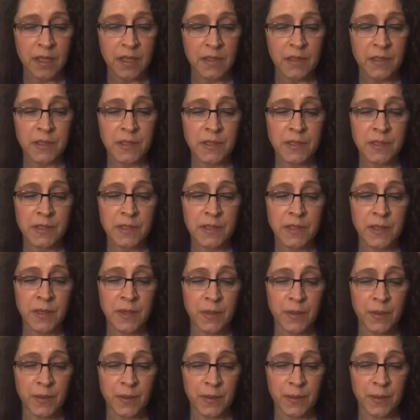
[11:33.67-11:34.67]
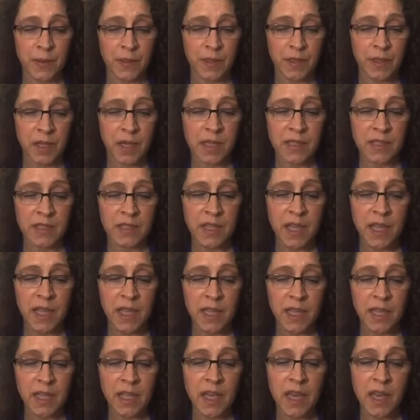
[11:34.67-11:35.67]
So, I
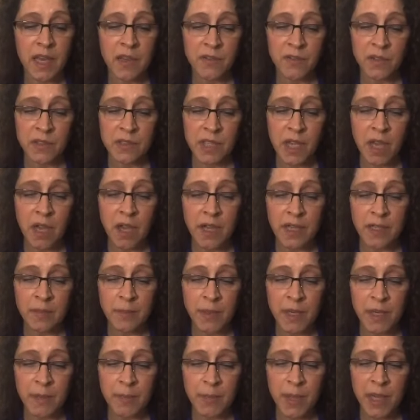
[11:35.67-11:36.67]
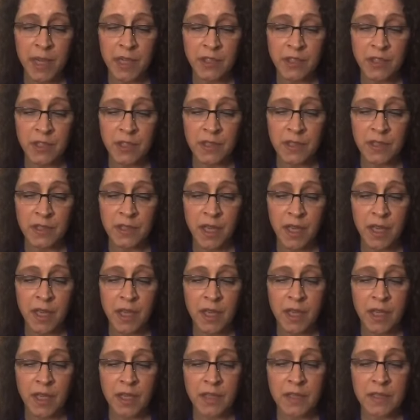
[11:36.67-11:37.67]
say, careful to hide my impatience,
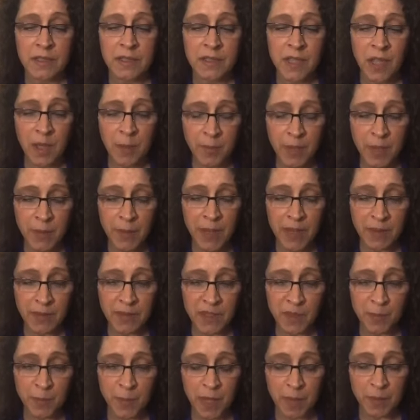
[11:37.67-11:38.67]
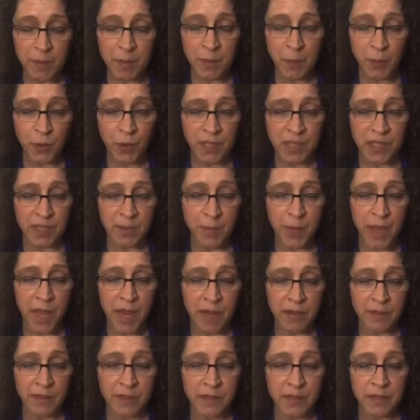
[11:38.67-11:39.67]
tell me about this baby boy and his
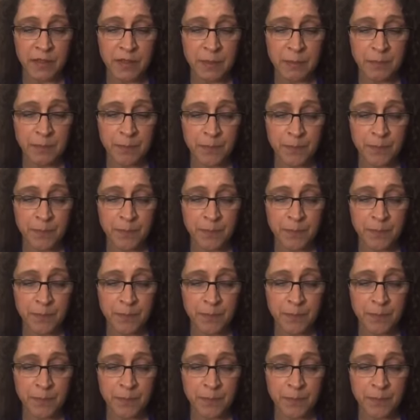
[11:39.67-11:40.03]
parents.